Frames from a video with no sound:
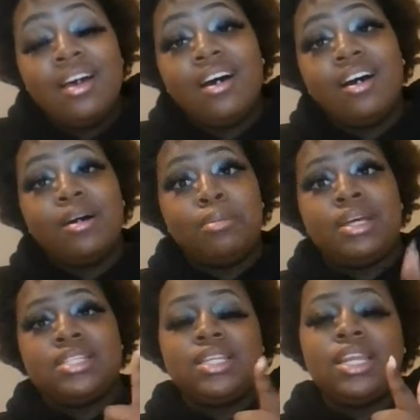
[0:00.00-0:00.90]

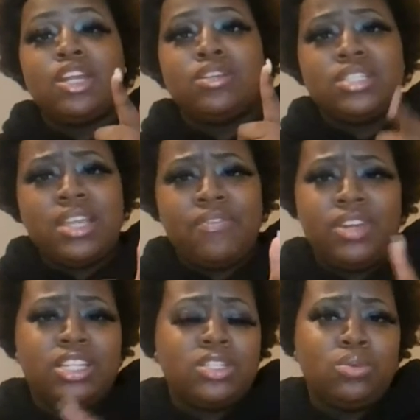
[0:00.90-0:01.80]
I seen it on
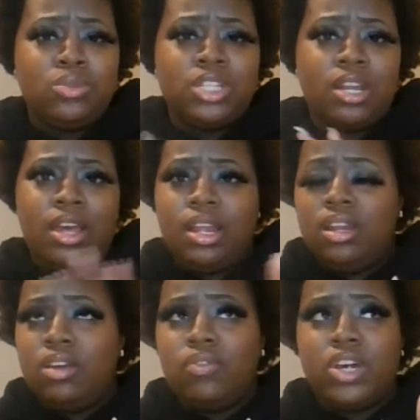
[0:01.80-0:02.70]
Stephanie Sue's channel. I
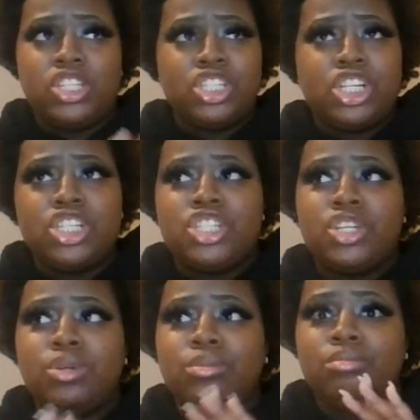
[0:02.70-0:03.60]
love watching her,
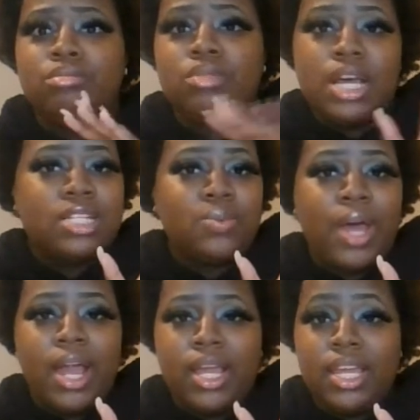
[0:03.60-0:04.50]
so that's where
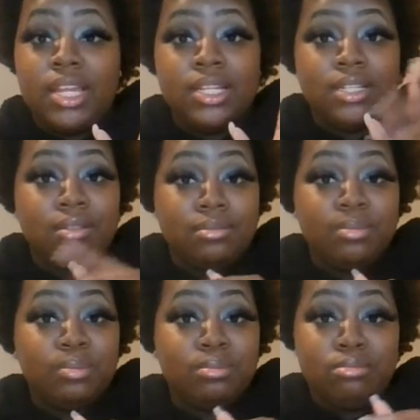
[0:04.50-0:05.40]
I get
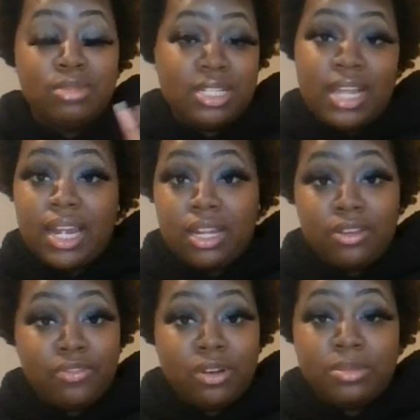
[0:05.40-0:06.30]
this idea
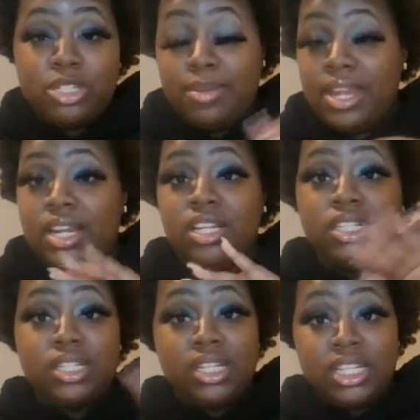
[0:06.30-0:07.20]
from. She made it
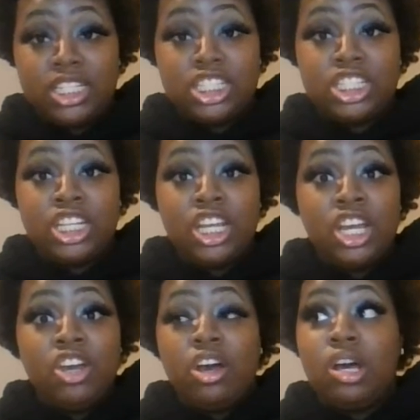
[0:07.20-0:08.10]
look delish.
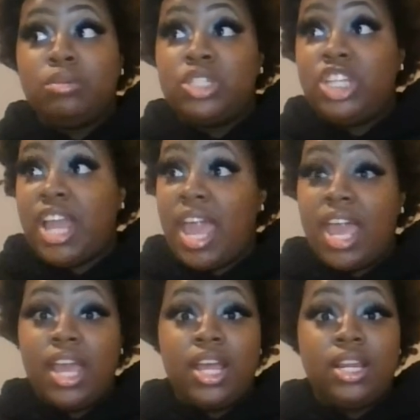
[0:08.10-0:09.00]
She
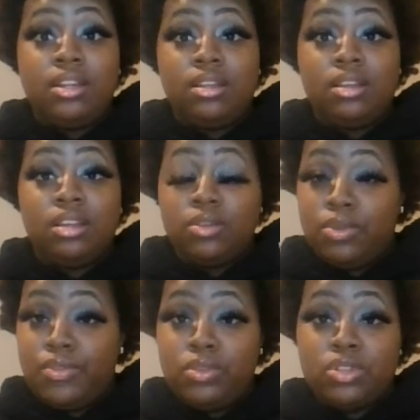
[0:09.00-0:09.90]
had good
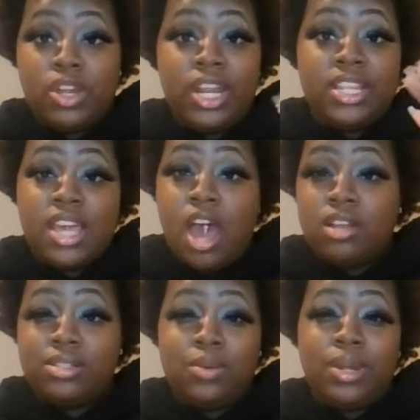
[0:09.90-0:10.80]
reviews on it. And then
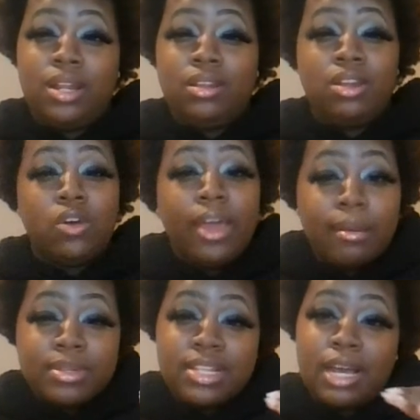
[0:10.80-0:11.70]
also when I looked on
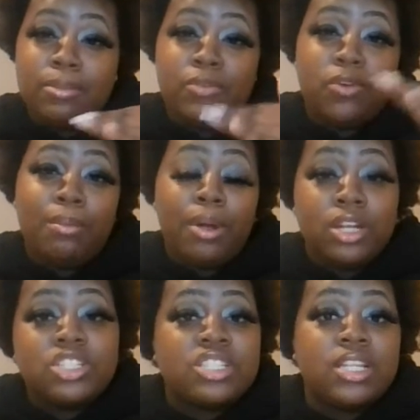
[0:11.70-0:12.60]
Amazon before
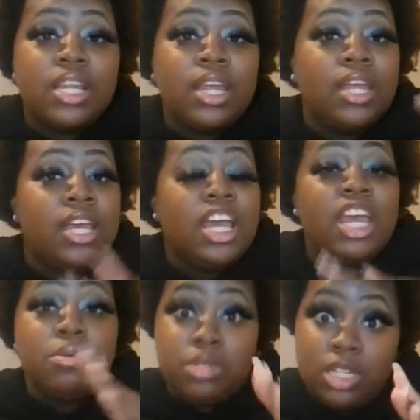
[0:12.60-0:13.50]
purchasing it,
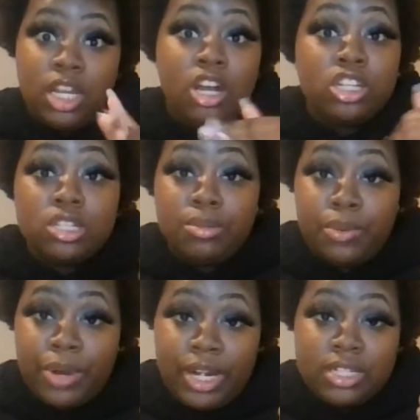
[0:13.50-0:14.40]
it was good customer
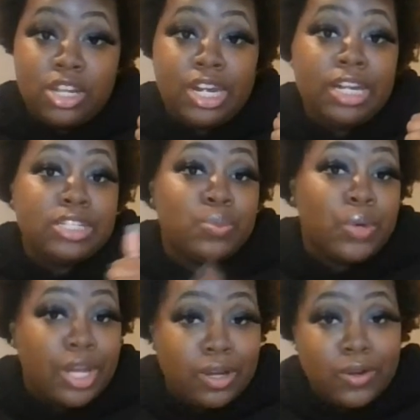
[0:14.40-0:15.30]
ratings on it as
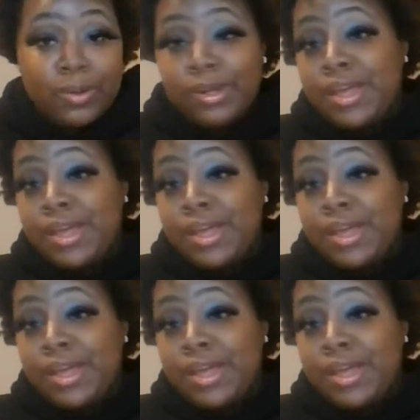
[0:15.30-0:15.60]
well.